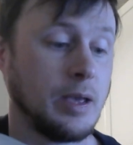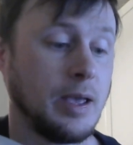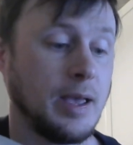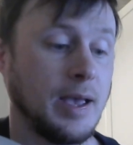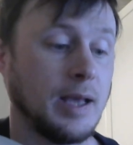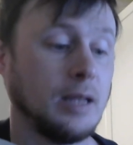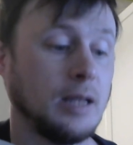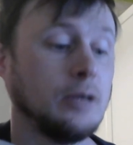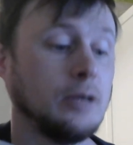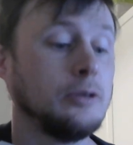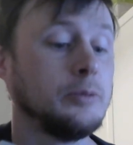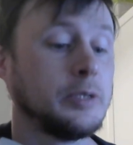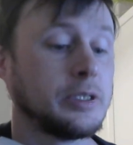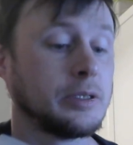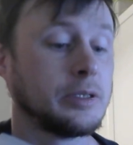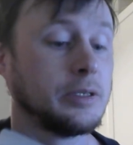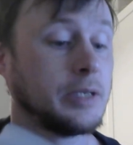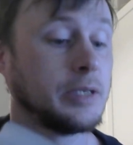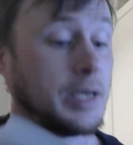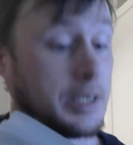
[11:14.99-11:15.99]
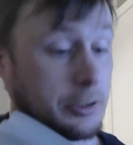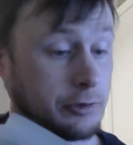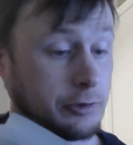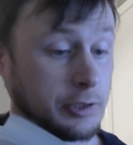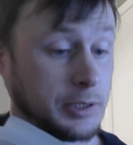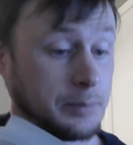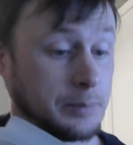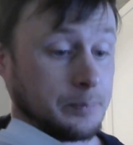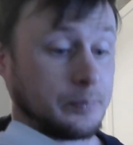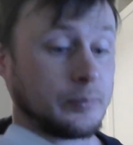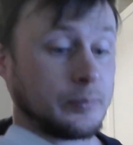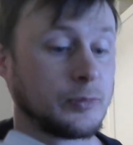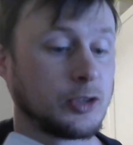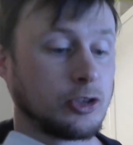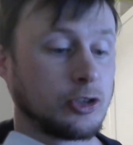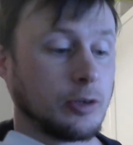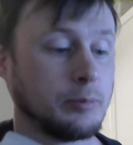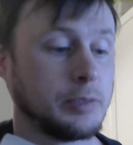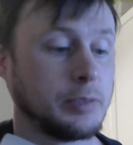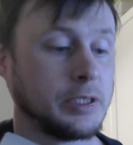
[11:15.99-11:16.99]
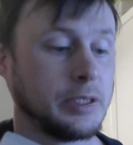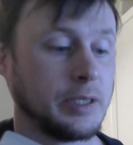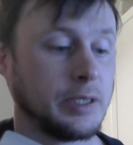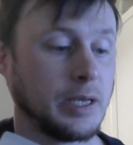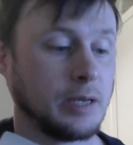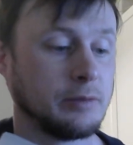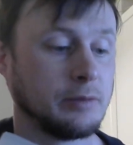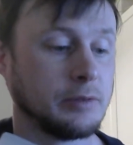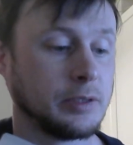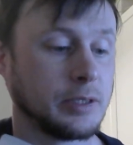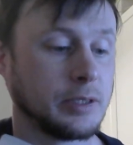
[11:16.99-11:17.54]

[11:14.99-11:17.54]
Hello, Mr. Daydream, trumpeted the elephant